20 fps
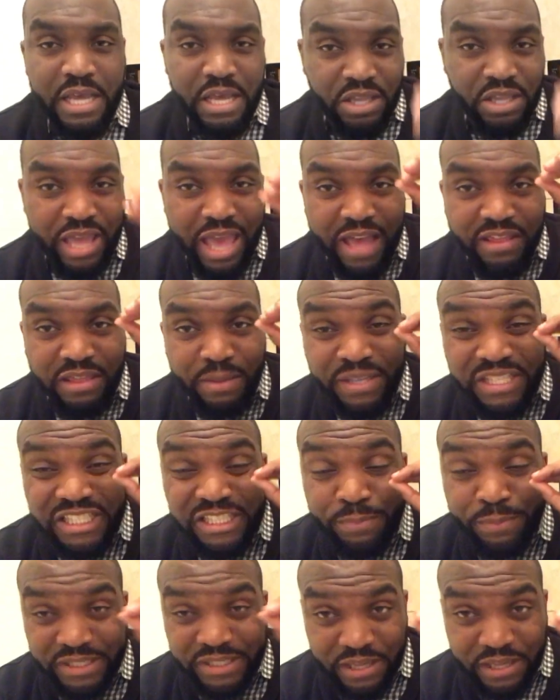You have to be
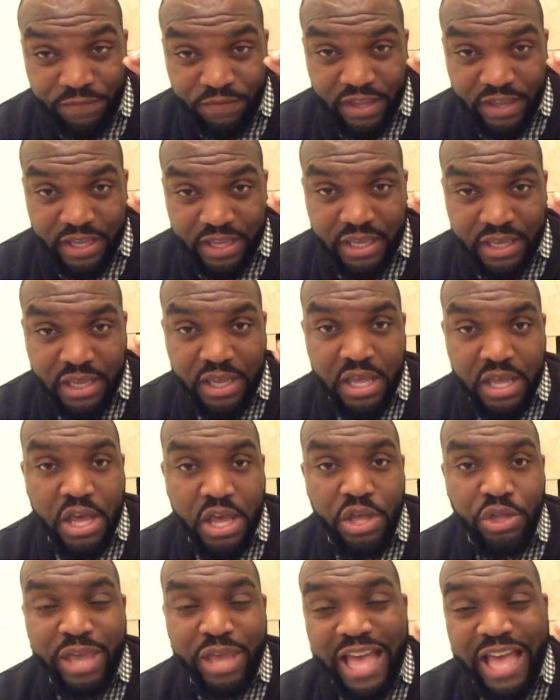specific.
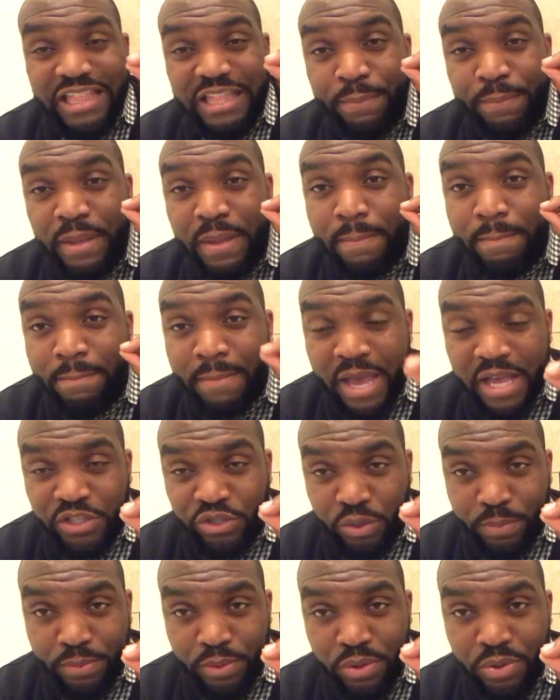You have to be
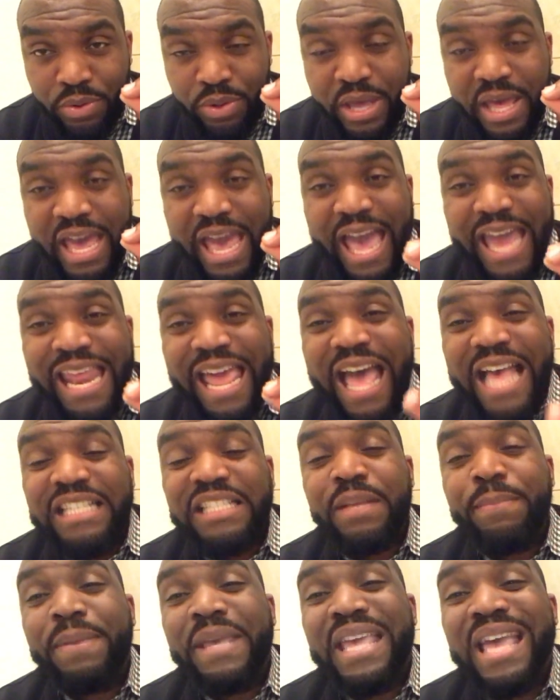measurable, and it has
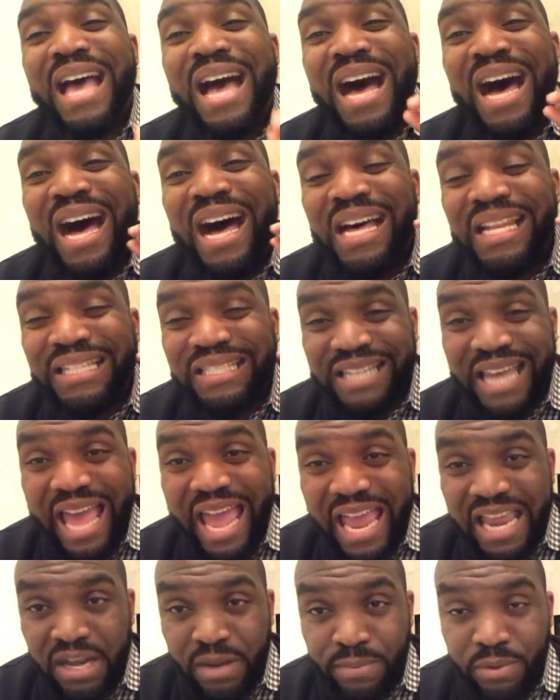to be
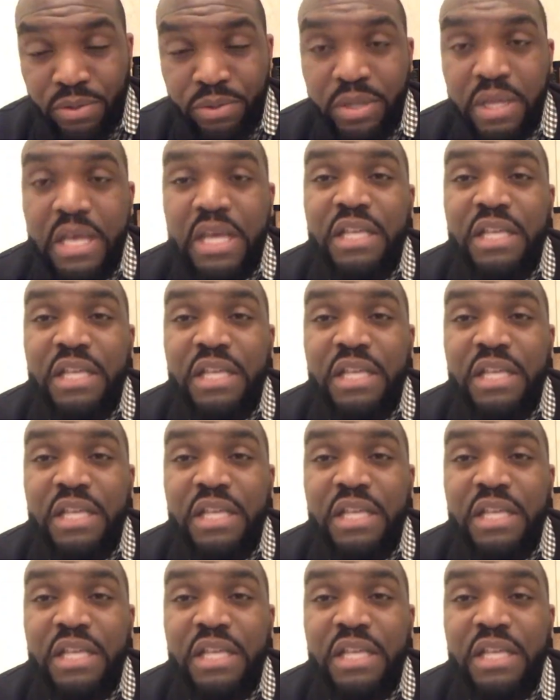attainable,